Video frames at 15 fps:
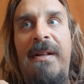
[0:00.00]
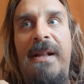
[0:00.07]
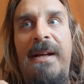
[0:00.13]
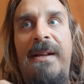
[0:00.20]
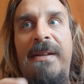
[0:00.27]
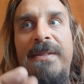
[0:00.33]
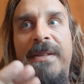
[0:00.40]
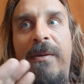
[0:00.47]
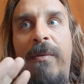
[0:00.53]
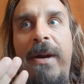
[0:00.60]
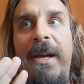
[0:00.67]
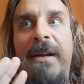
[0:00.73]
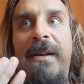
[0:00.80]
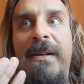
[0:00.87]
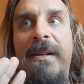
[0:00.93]
Let us
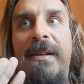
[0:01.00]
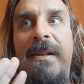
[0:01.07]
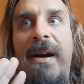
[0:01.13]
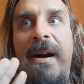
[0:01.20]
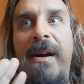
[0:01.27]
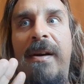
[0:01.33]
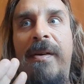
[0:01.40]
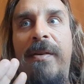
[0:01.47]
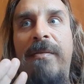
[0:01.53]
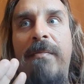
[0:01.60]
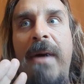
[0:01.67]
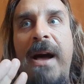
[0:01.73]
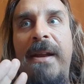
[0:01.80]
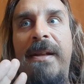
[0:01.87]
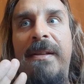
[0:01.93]
awaken entire
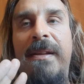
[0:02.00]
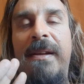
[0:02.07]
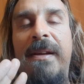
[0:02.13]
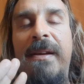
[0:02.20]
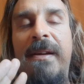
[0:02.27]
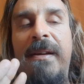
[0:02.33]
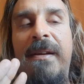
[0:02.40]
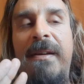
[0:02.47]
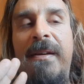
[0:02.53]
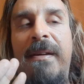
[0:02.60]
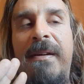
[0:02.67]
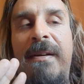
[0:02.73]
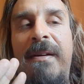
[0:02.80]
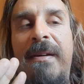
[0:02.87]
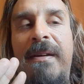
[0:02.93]
humanity.
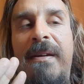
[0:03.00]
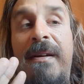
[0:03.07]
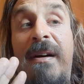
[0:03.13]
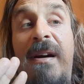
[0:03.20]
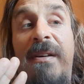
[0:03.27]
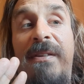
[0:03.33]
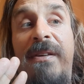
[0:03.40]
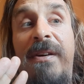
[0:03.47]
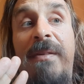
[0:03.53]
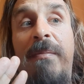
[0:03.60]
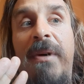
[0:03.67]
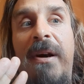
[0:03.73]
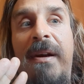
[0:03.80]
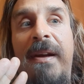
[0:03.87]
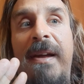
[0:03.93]
Hundred
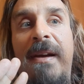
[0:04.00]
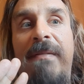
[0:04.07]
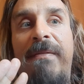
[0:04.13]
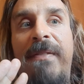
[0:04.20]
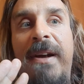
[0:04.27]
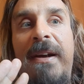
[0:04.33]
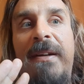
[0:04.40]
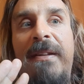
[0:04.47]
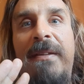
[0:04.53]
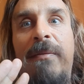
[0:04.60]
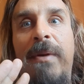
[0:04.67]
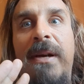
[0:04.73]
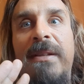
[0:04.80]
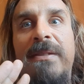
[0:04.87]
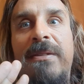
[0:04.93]
monkey effect,
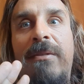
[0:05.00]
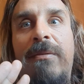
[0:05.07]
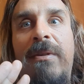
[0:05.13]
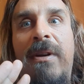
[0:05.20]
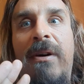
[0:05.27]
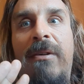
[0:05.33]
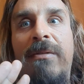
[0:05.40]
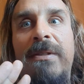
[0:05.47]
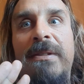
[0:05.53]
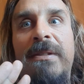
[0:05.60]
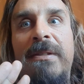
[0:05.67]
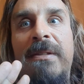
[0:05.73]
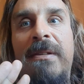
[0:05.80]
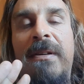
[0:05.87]
we are so close.